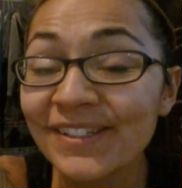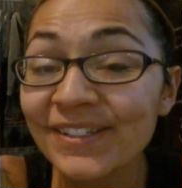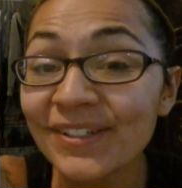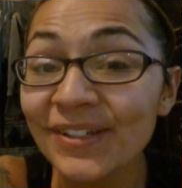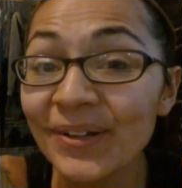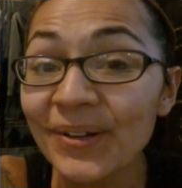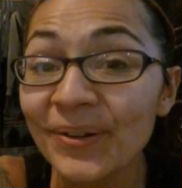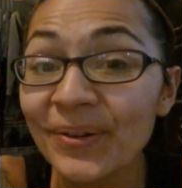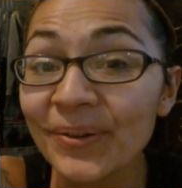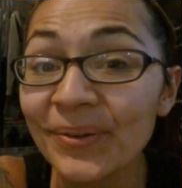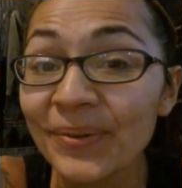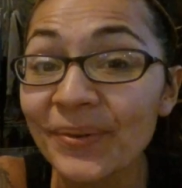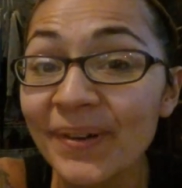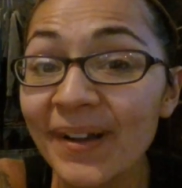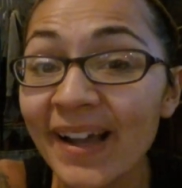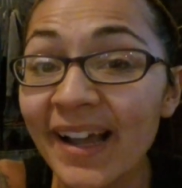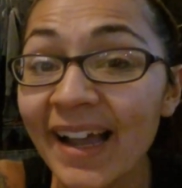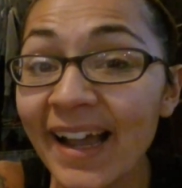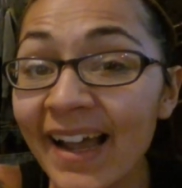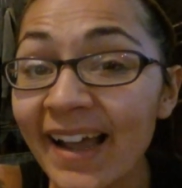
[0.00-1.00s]

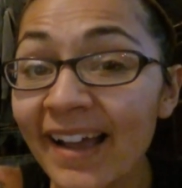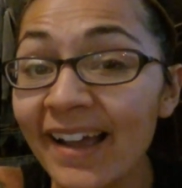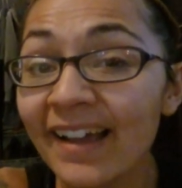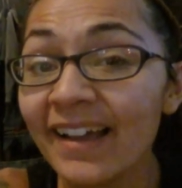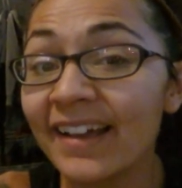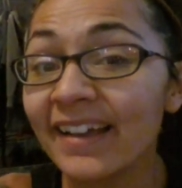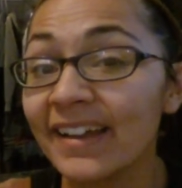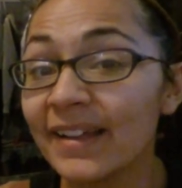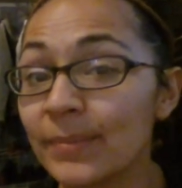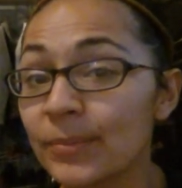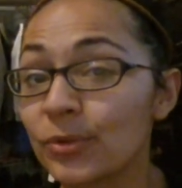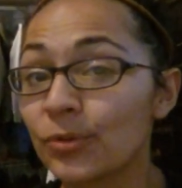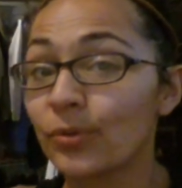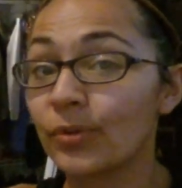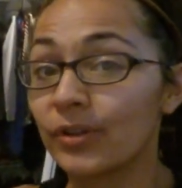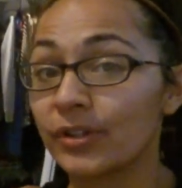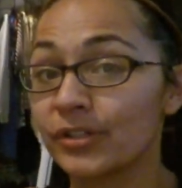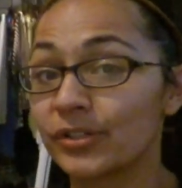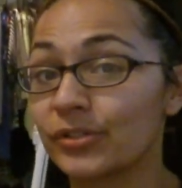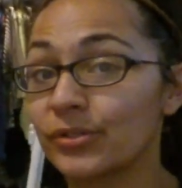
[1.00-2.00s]
So I am
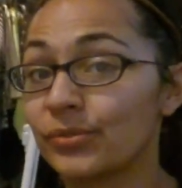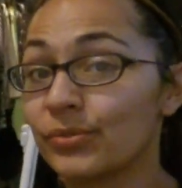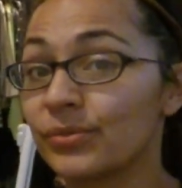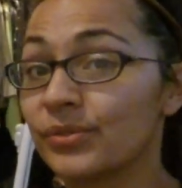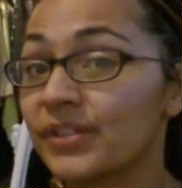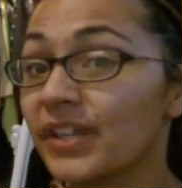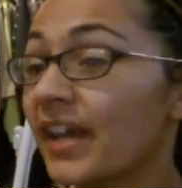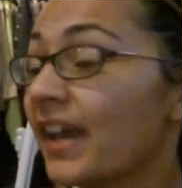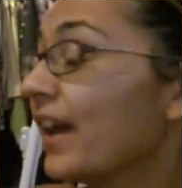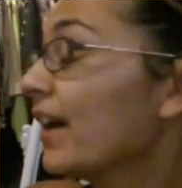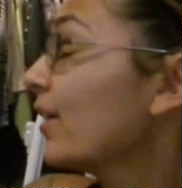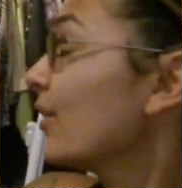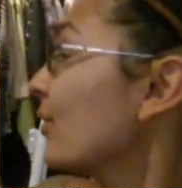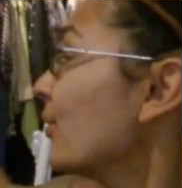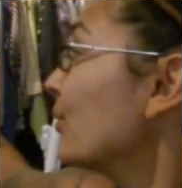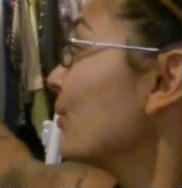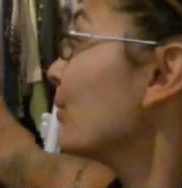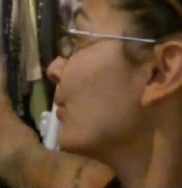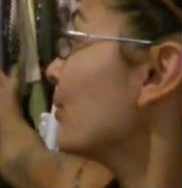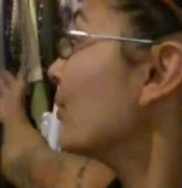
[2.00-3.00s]
going to
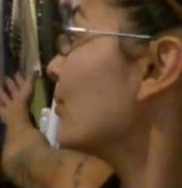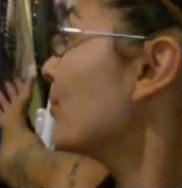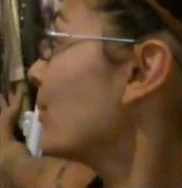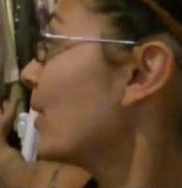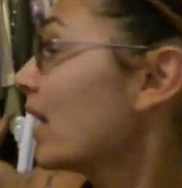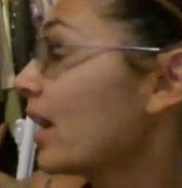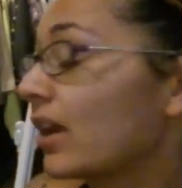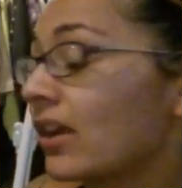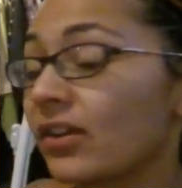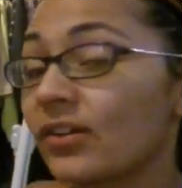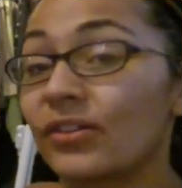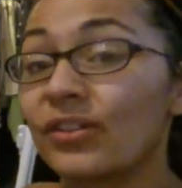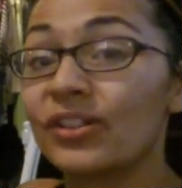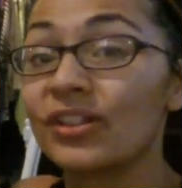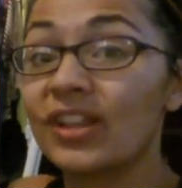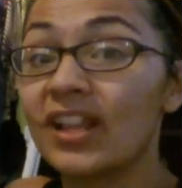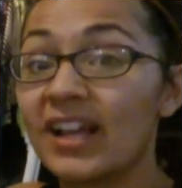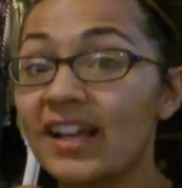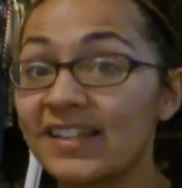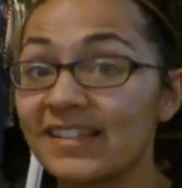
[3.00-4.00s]
tackle my
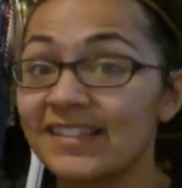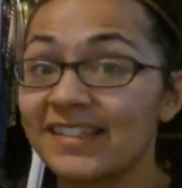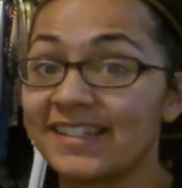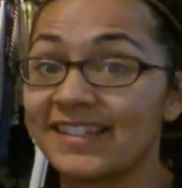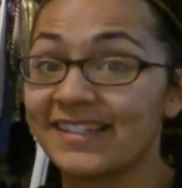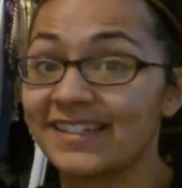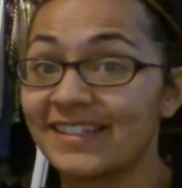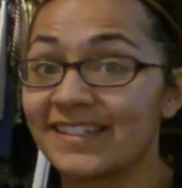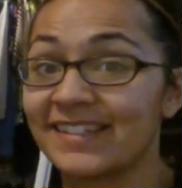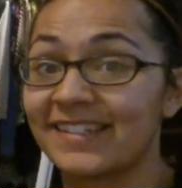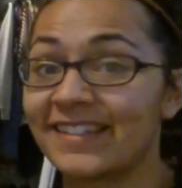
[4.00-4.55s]
closet